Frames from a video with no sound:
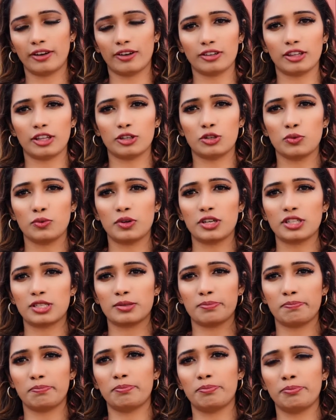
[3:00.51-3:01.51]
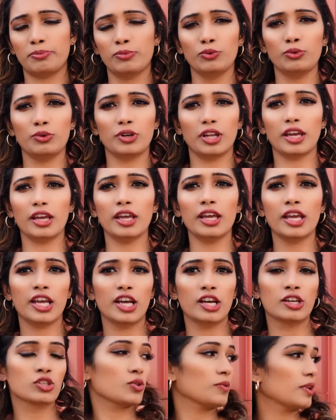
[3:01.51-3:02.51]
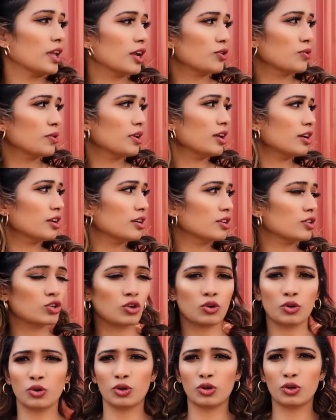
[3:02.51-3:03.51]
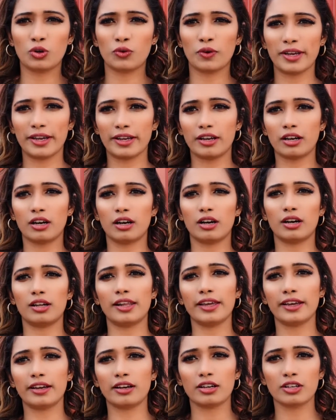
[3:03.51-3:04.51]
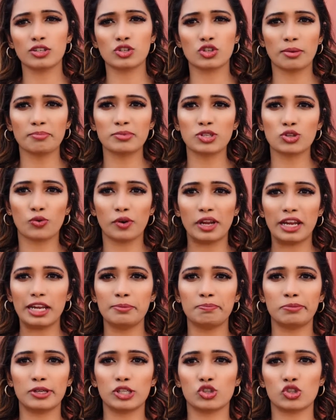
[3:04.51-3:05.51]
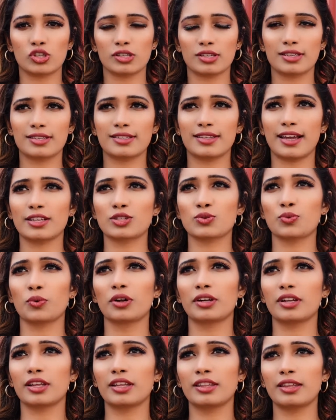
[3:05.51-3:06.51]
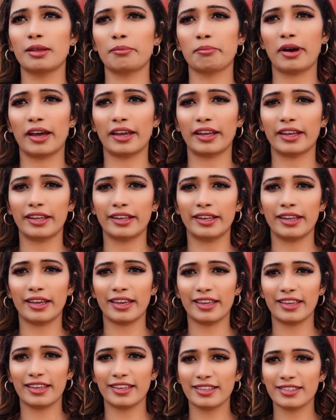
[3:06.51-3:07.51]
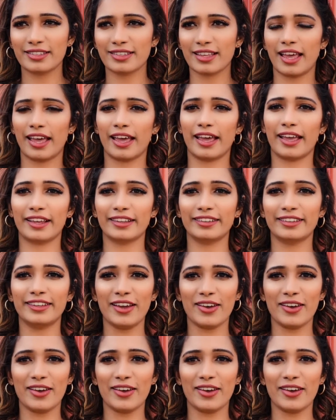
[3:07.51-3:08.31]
not the towards Pune. So we are doing a quick some street pictures. That's what in the mind is. And